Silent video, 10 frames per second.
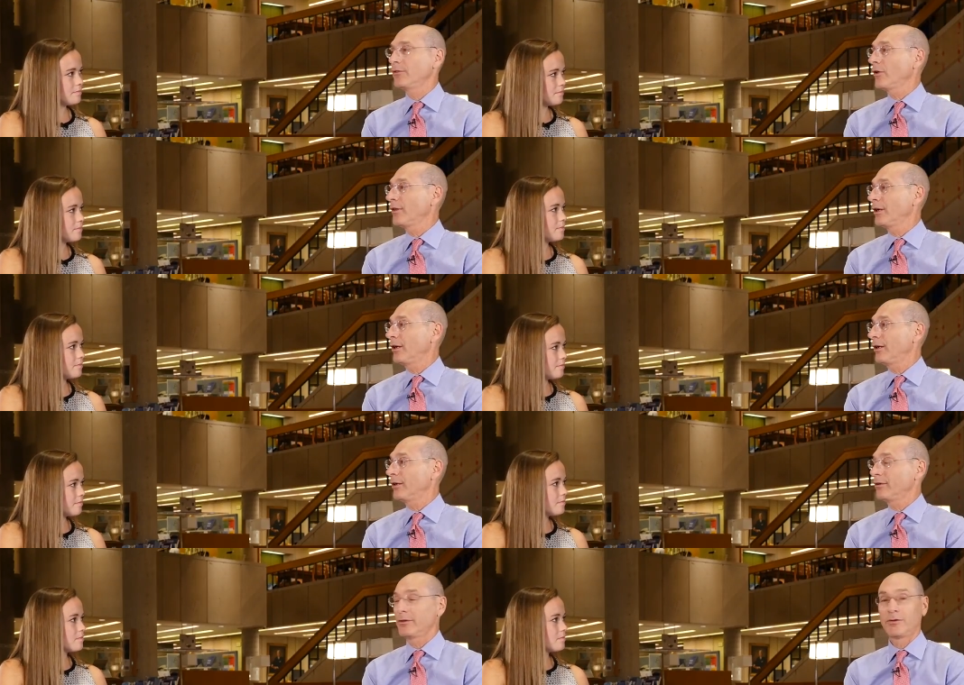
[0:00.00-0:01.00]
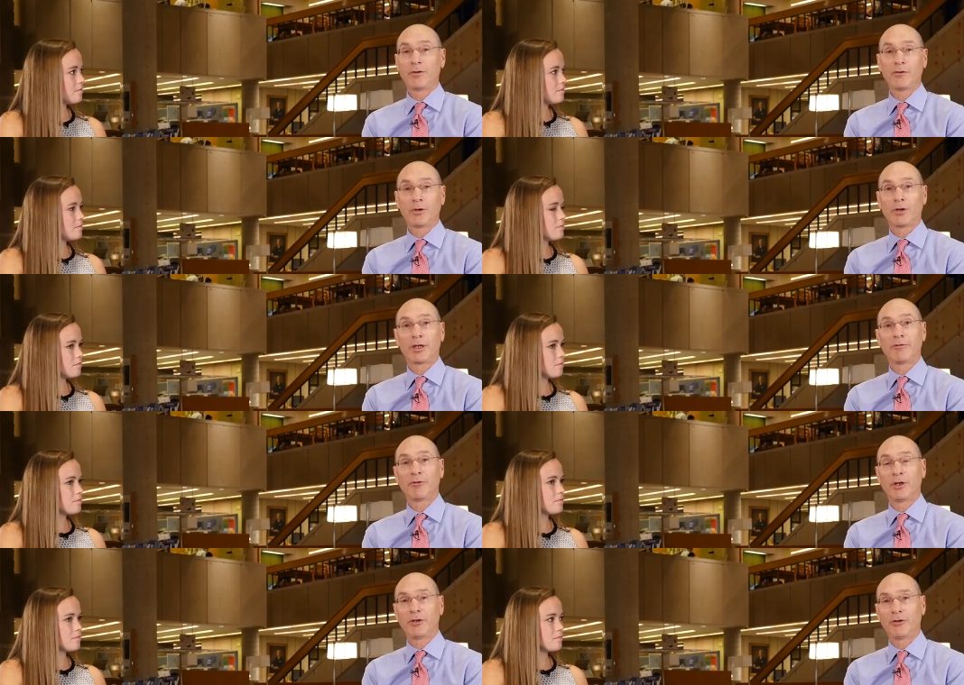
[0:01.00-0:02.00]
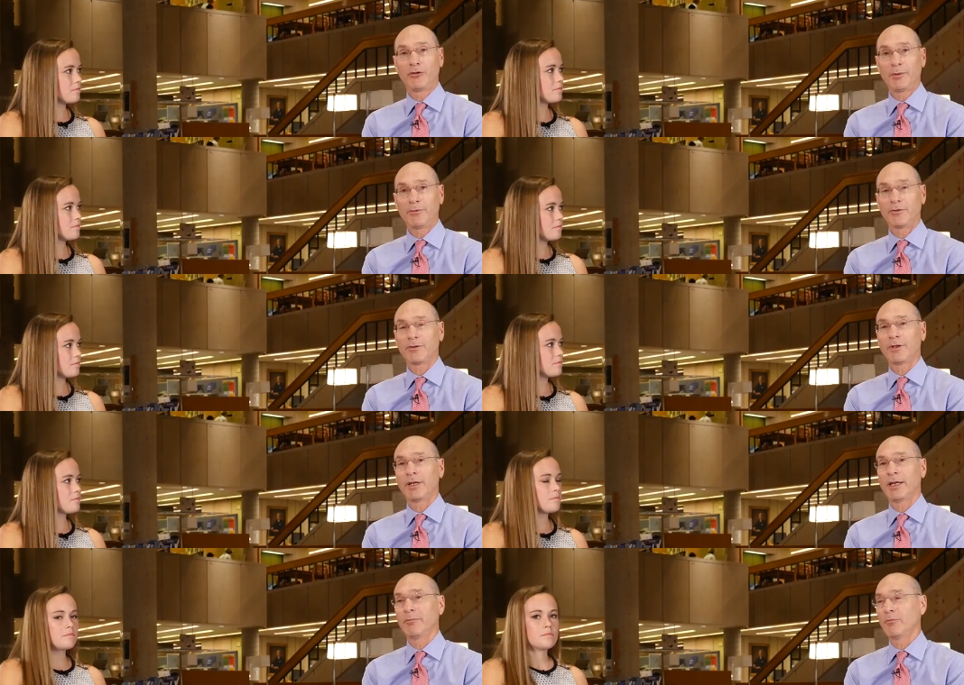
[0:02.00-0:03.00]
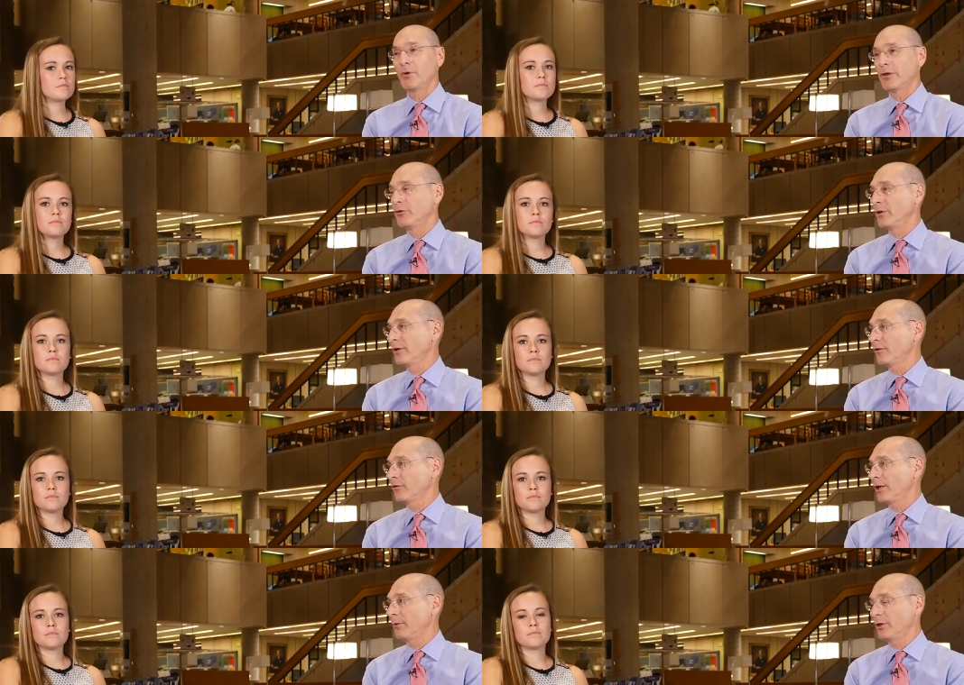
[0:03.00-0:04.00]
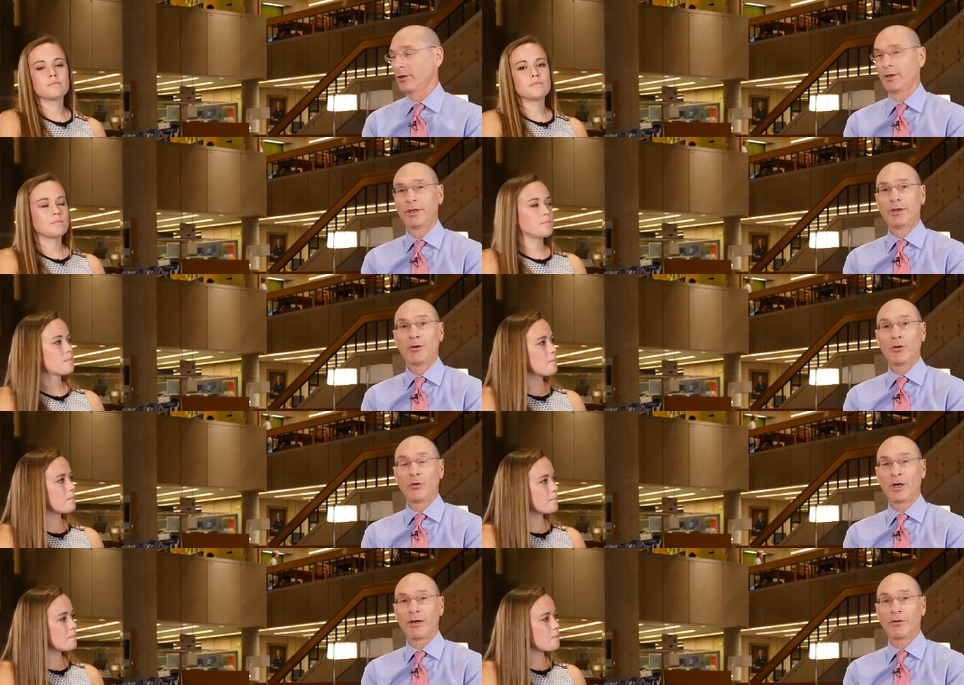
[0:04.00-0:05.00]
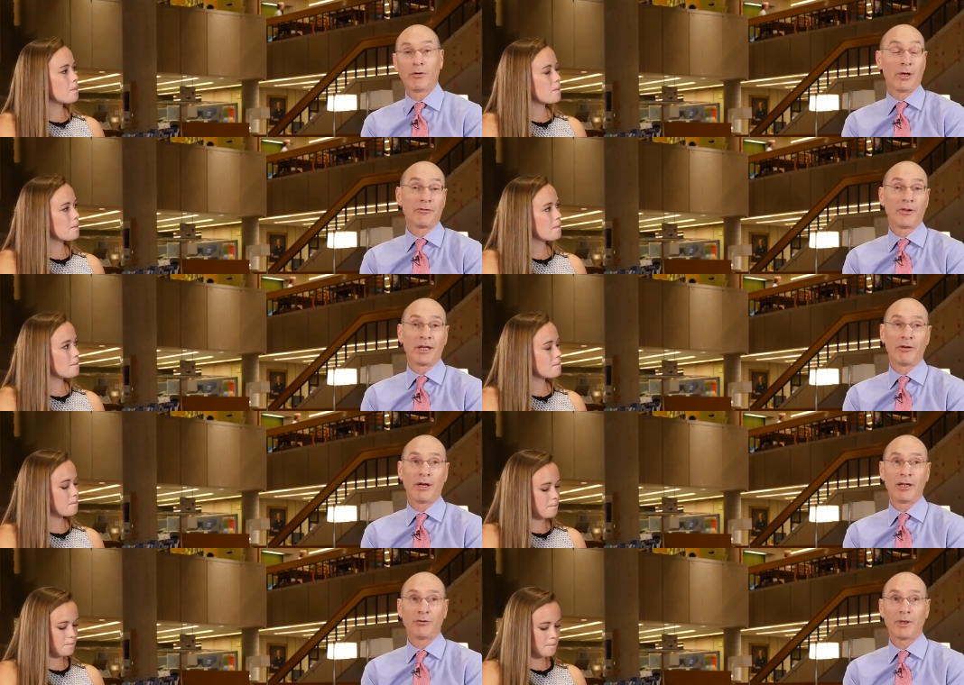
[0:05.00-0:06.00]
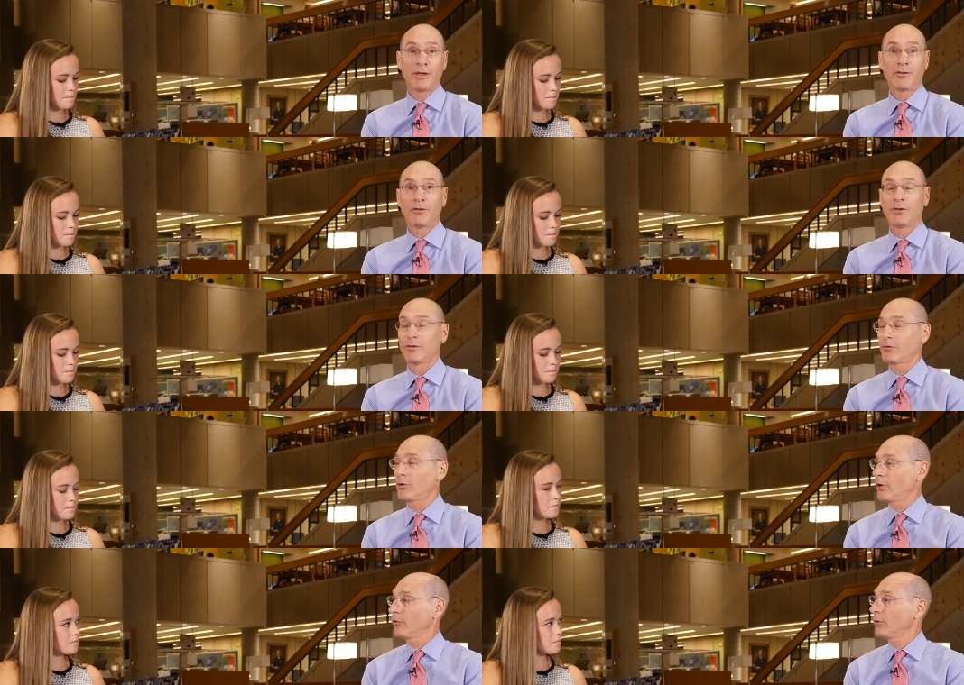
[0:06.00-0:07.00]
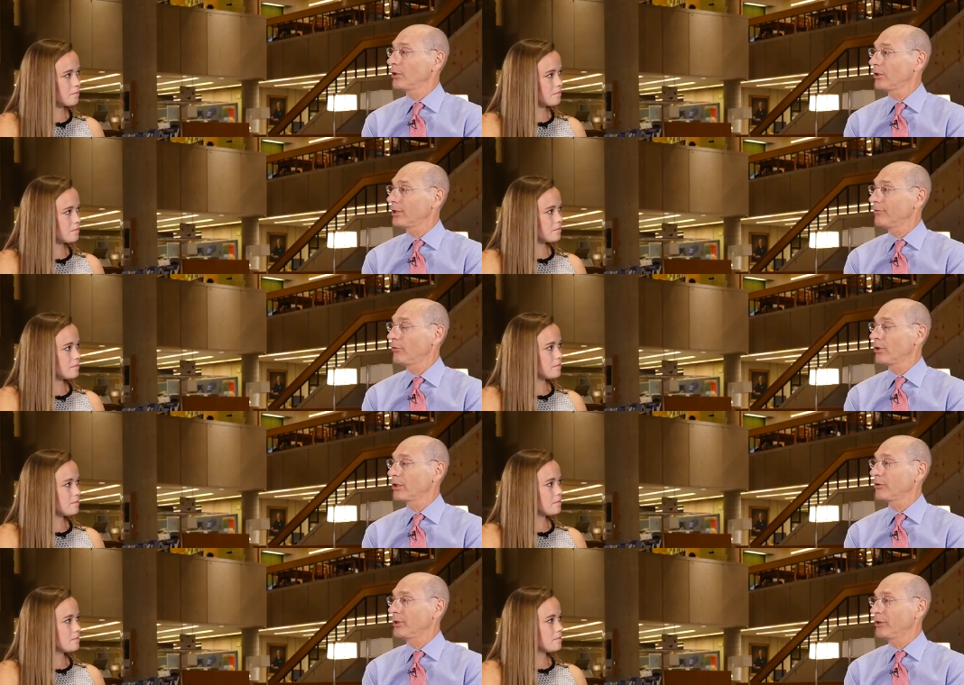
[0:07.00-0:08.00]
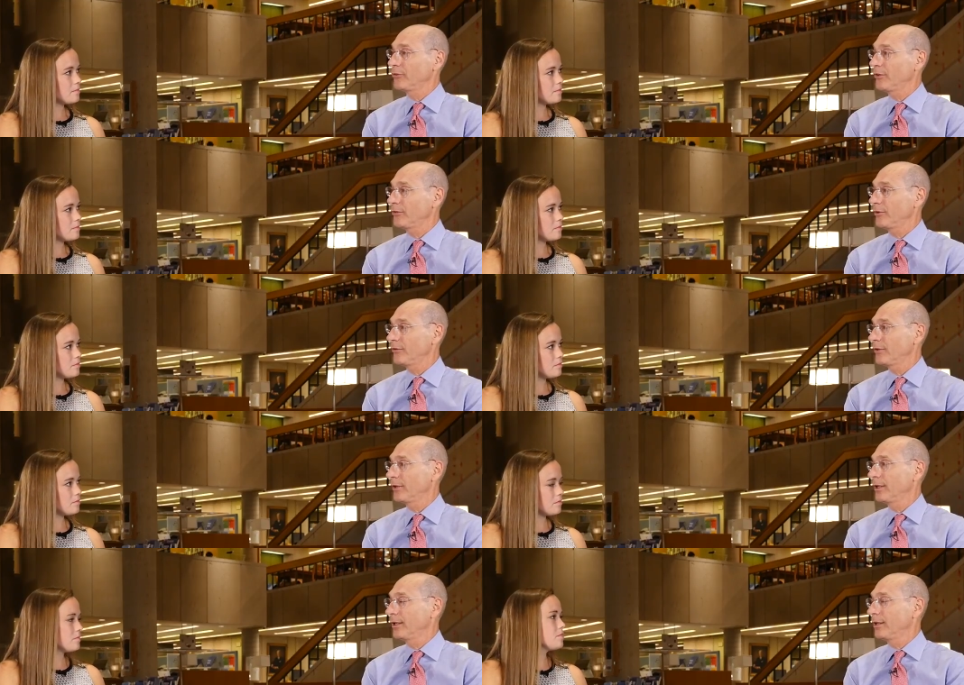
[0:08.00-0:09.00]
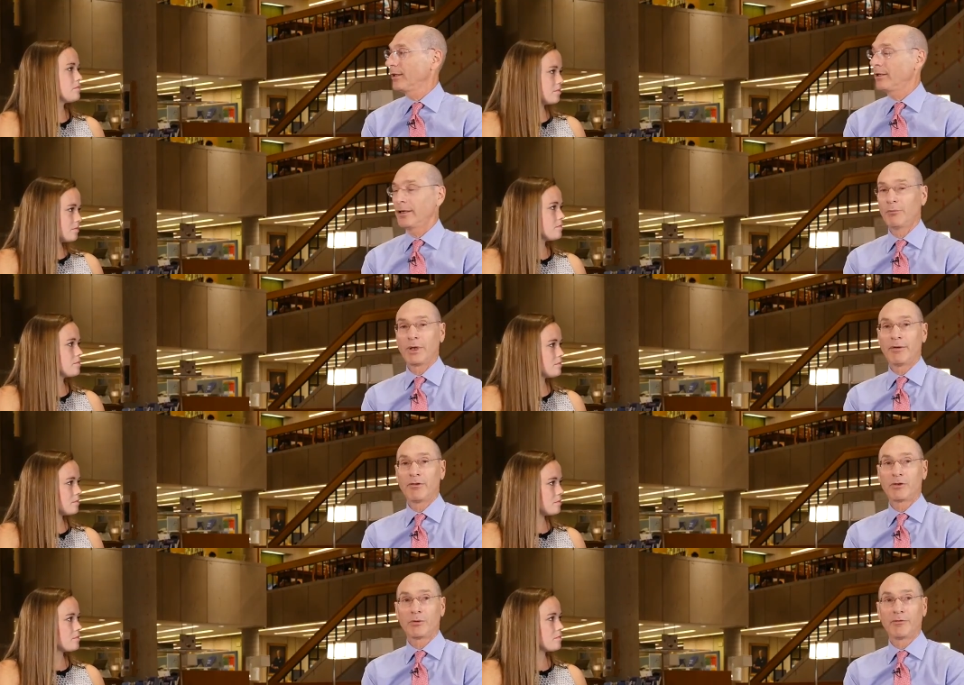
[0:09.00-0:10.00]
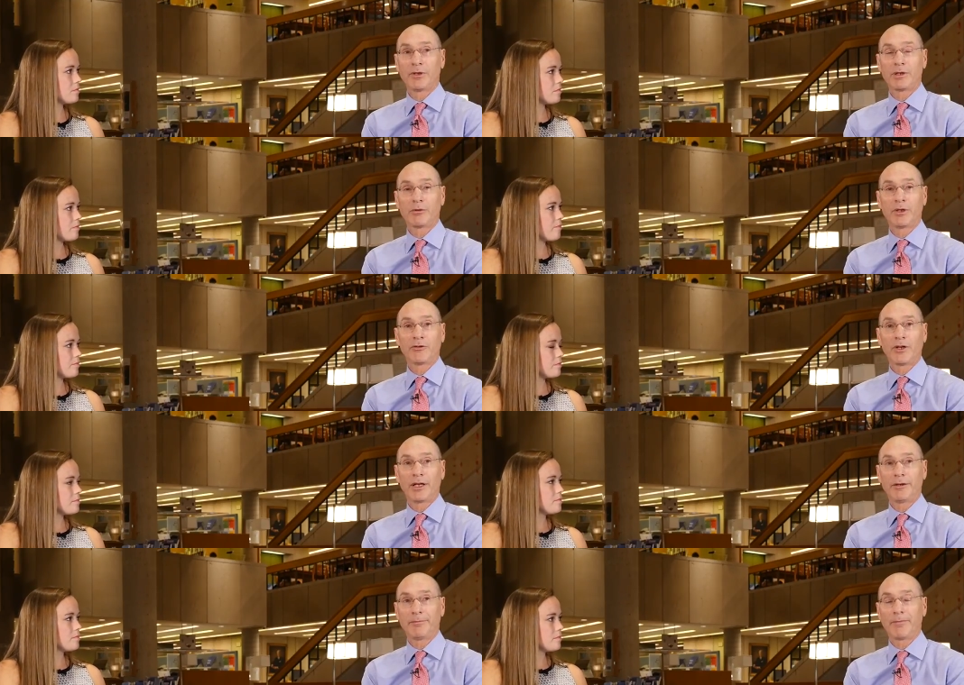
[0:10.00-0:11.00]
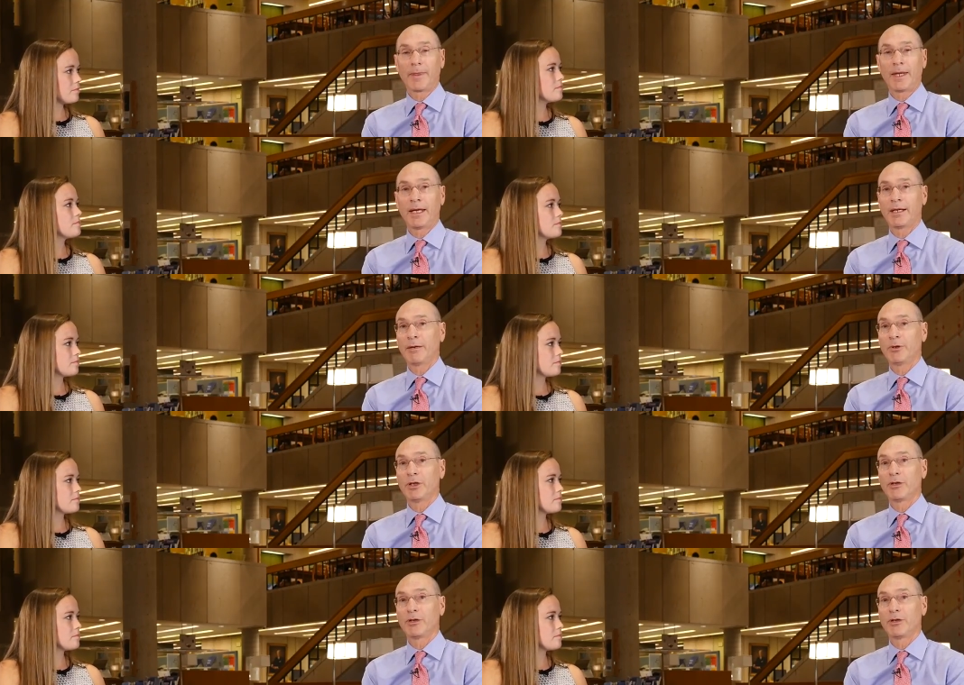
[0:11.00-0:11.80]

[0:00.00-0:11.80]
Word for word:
Speaker 1: So there are students who are looking for internships, um, whether during the summer or, or, or after they graduate. Students, of course, who are looking for career assistance. Um, we have a terrific career center, and I would